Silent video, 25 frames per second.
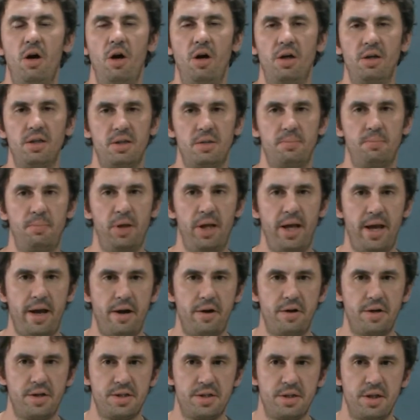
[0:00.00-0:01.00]
honest
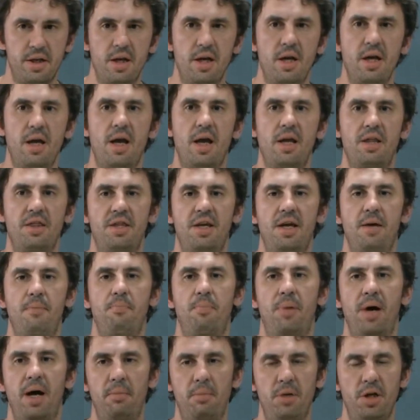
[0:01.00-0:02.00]
players and they
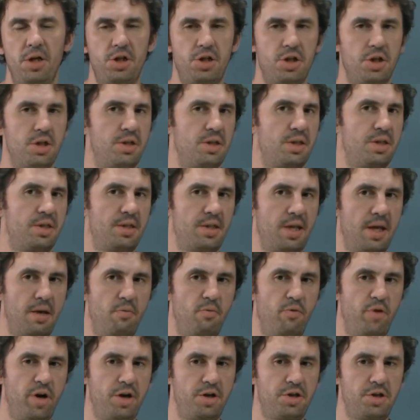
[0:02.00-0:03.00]
publish the same
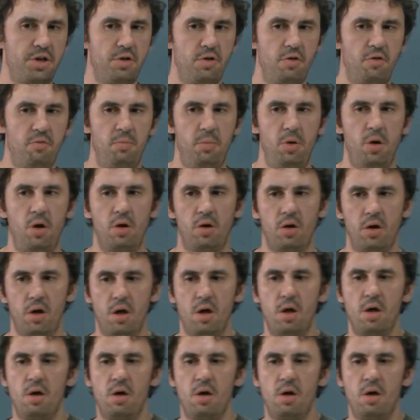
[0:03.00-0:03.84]
version of block?